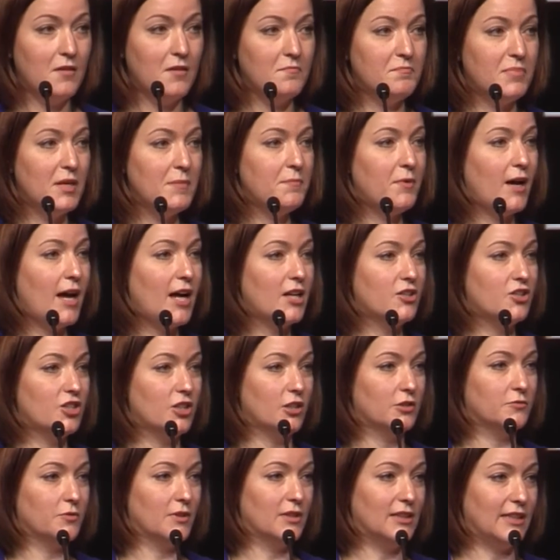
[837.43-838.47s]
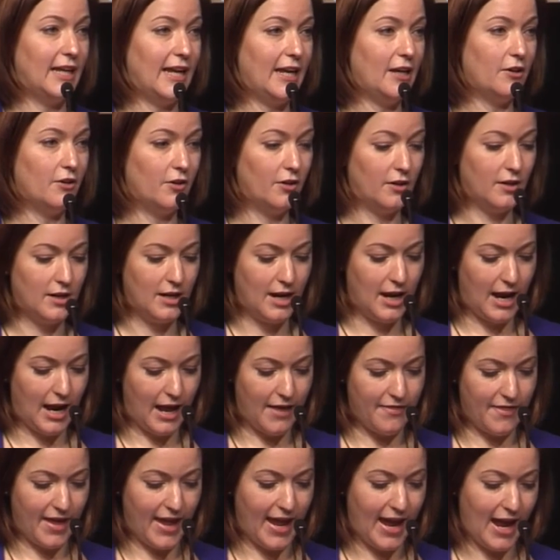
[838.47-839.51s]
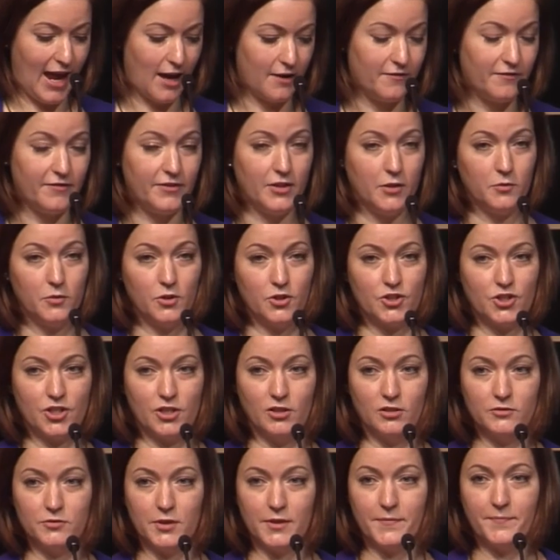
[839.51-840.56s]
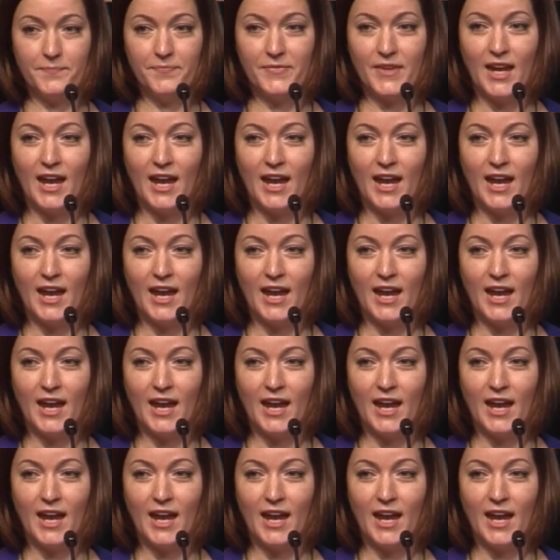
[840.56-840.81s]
People had children later, and they had fewer children.